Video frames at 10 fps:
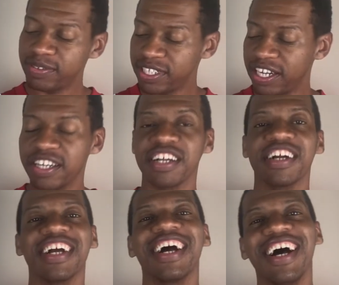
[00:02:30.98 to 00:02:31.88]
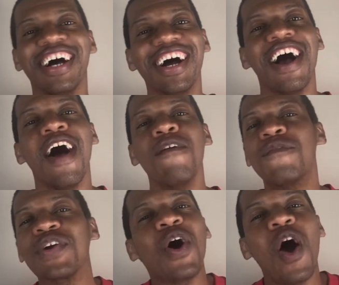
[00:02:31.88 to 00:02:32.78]
He was down there.
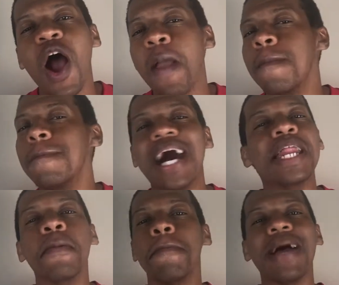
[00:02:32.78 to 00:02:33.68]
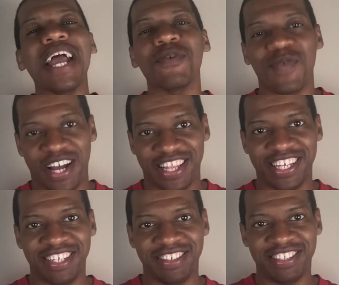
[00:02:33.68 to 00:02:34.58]
Floyd Money Mayweather.